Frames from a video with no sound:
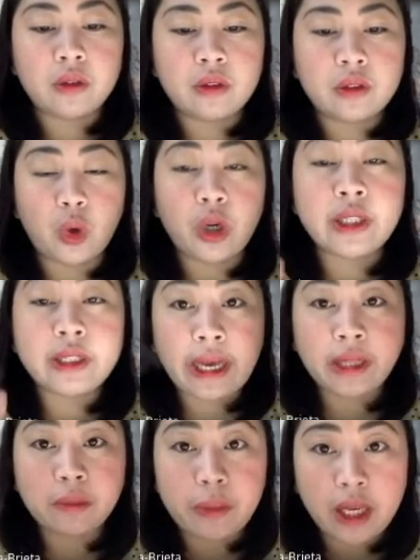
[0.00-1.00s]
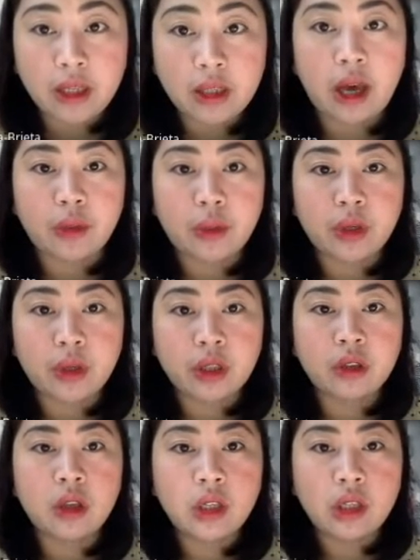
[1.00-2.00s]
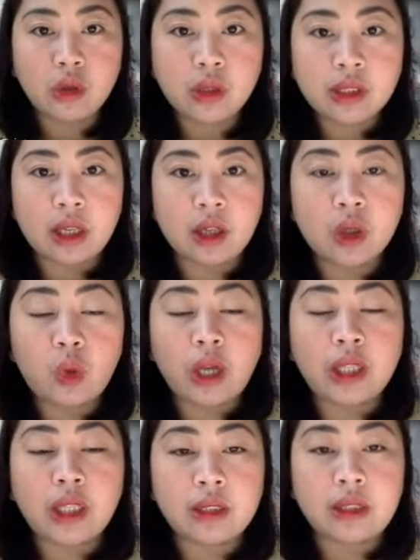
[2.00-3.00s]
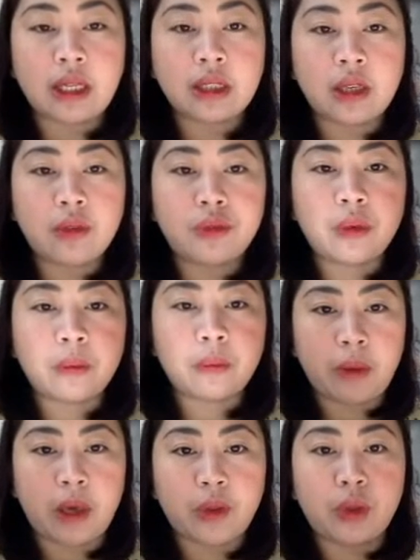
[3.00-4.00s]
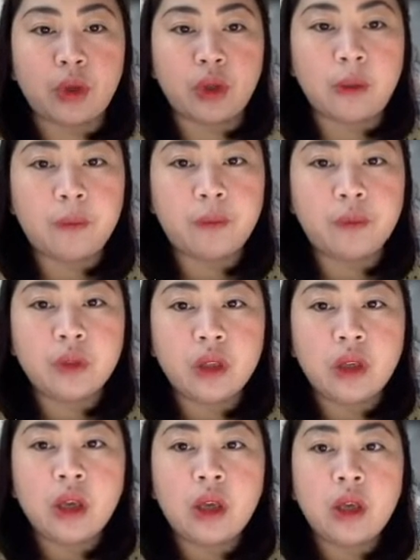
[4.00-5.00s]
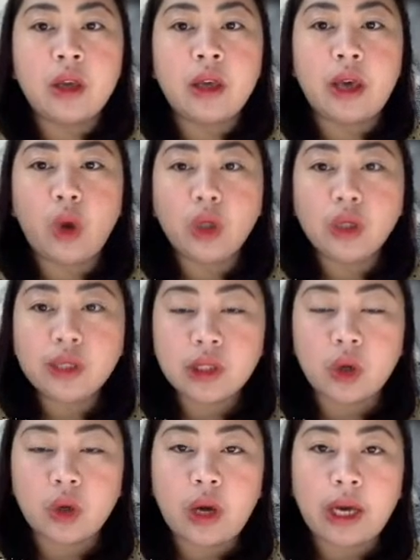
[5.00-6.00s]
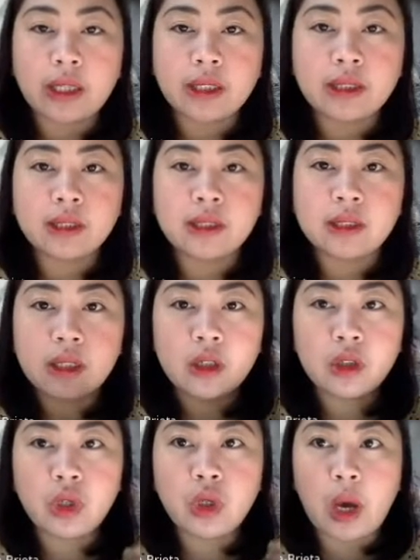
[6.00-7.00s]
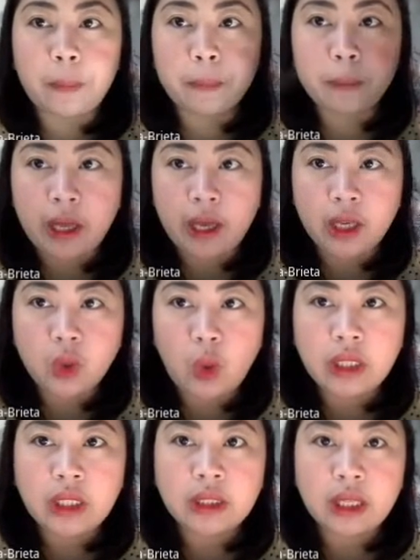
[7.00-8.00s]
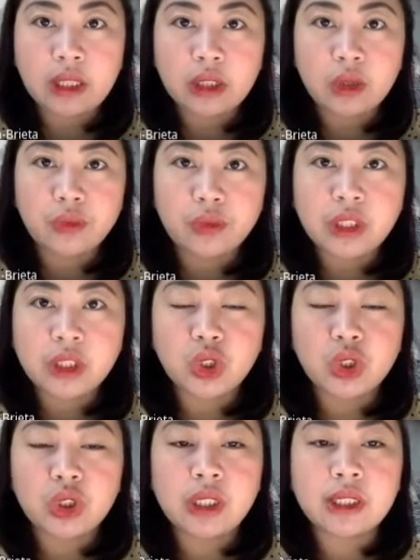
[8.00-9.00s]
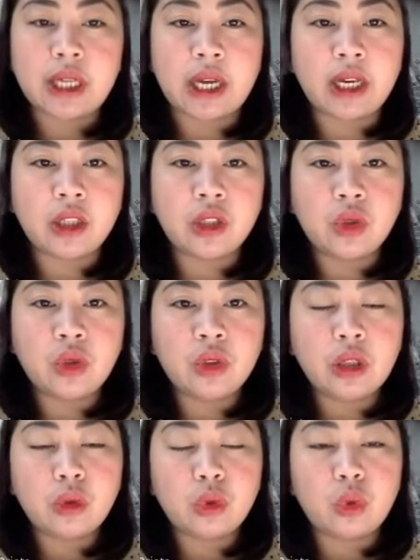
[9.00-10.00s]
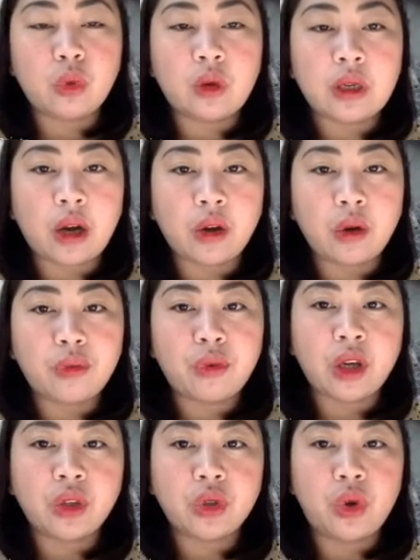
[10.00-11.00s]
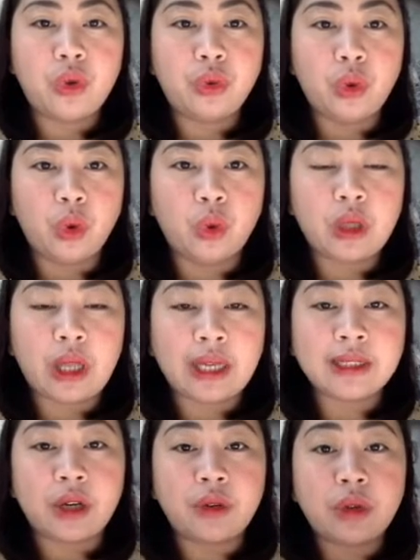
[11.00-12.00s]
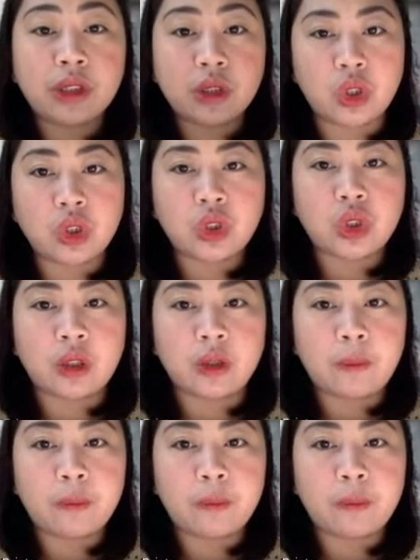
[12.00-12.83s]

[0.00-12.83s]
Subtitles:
or can be gathered using qualitative method. Also, as you apply qualitative research design, you need to clarify your role as a researcher.